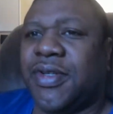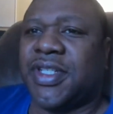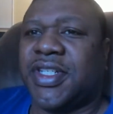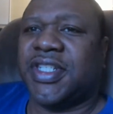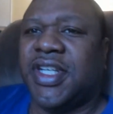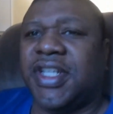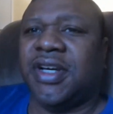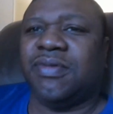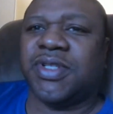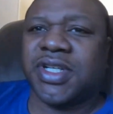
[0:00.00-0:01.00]
was a scene
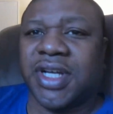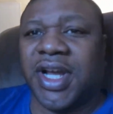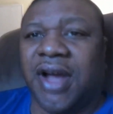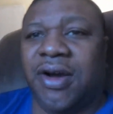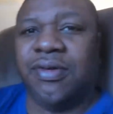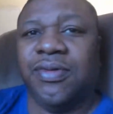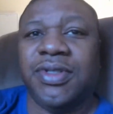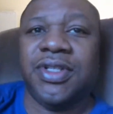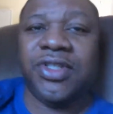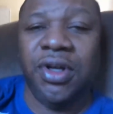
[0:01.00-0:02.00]
that was cut
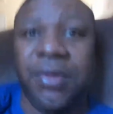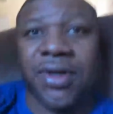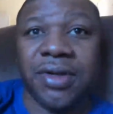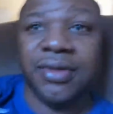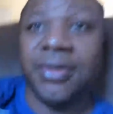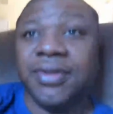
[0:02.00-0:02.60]
out with the Joker.